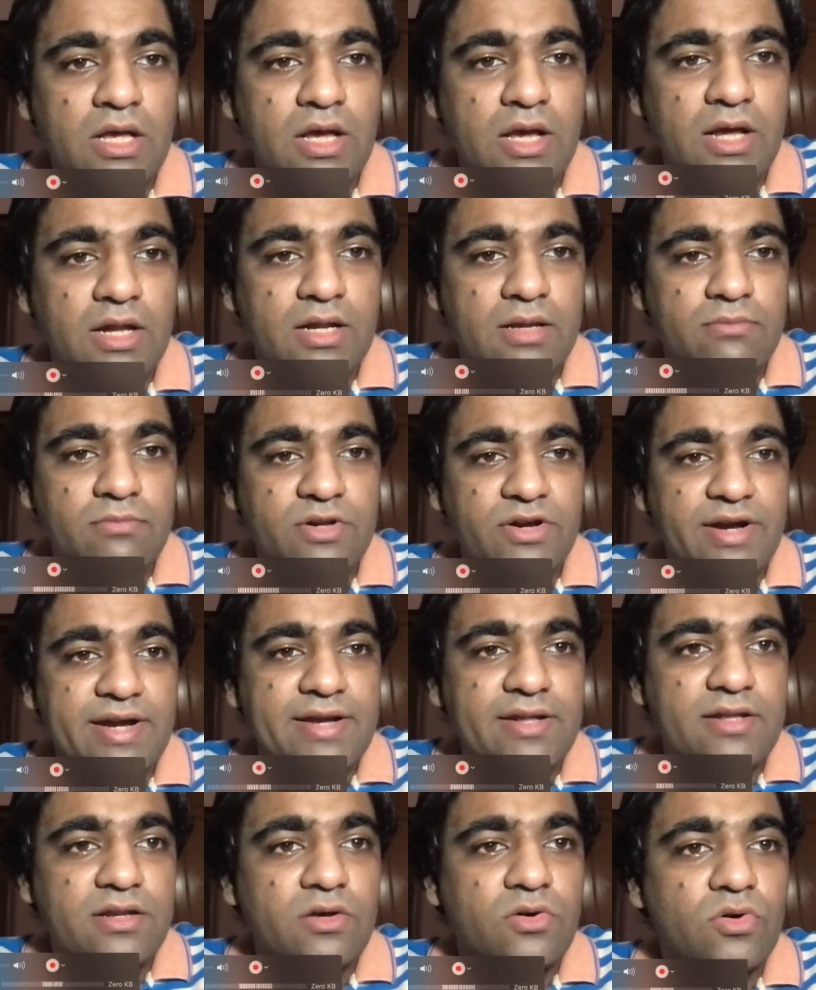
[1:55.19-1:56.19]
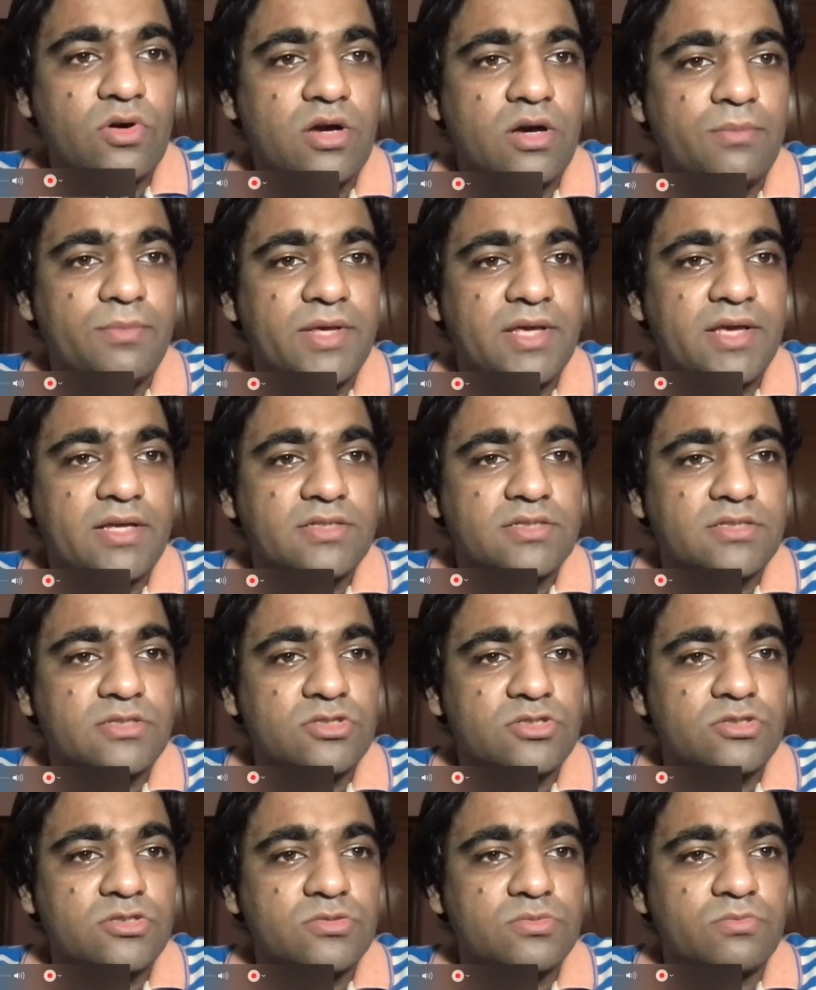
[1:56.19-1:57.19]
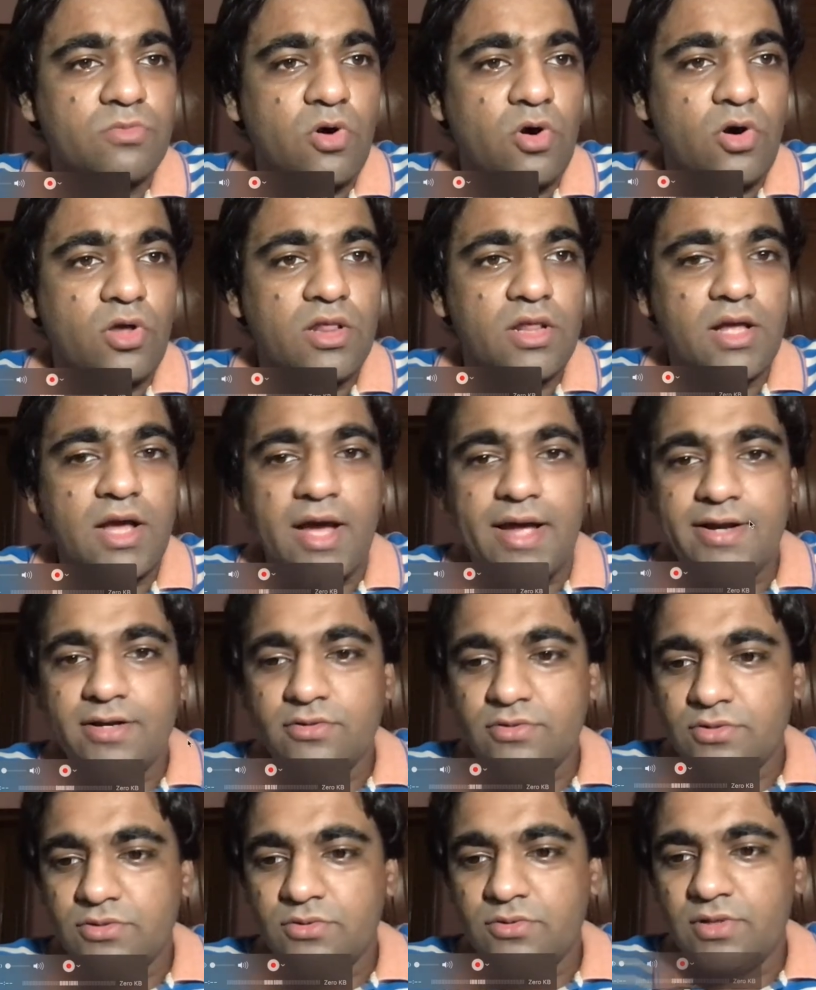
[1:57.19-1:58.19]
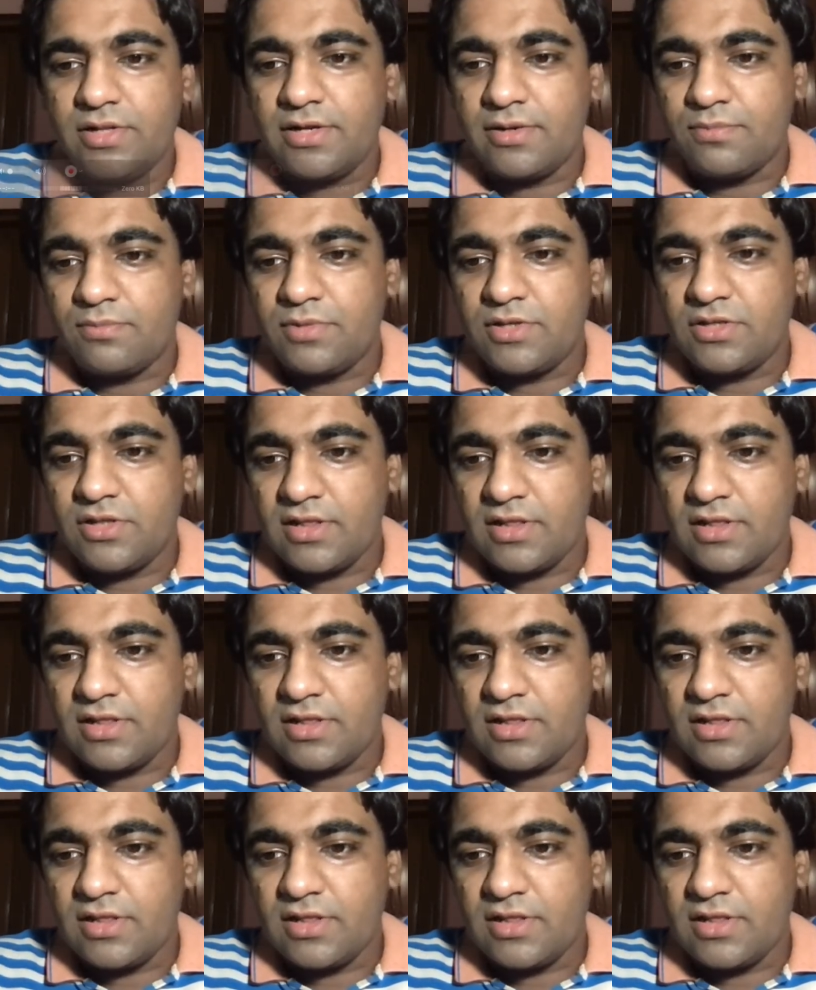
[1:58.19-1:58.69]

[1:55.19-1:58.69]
And I'm right now coming as a small guy to you. Let me